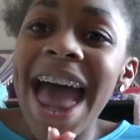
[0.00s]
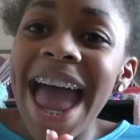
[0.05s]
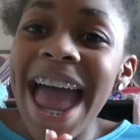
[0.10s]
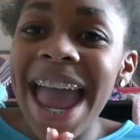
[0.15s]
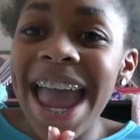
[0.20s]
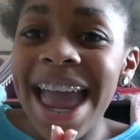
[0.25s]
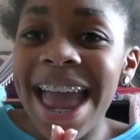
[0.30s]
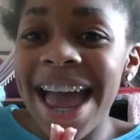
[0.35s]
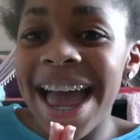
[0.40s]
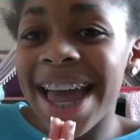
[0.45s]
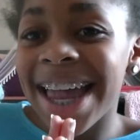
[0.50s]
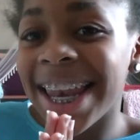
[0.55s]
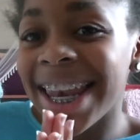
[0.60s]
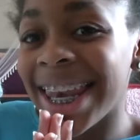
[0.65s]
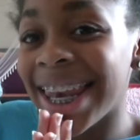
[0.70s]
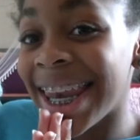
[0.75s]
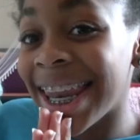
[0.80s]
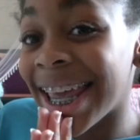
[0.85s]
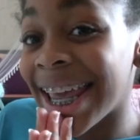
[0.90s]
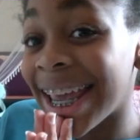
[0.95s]

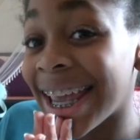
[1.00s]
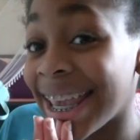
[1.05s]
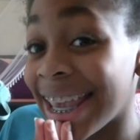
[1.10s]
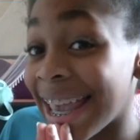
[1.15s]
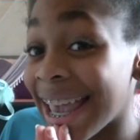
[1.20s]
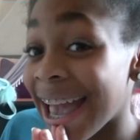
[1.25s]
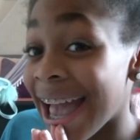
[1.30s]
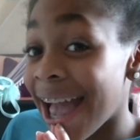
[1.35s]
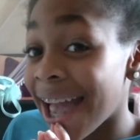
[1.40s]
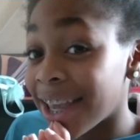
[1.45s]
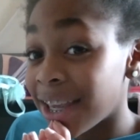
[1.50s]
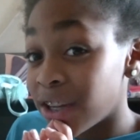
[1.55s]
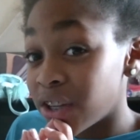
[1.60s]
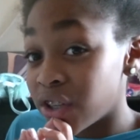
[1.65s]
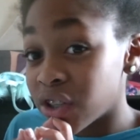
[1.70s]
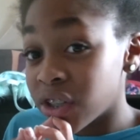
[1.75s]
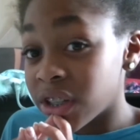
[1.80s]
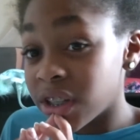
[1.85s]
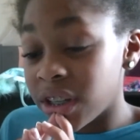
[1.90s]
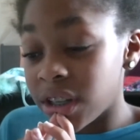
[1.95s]
And yeah, I
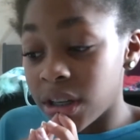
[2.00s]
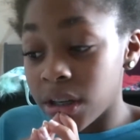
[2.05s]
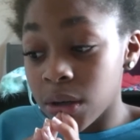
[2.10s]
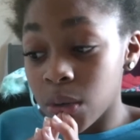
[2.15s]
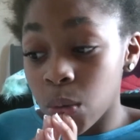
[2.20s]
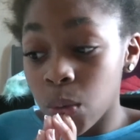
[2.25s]
usually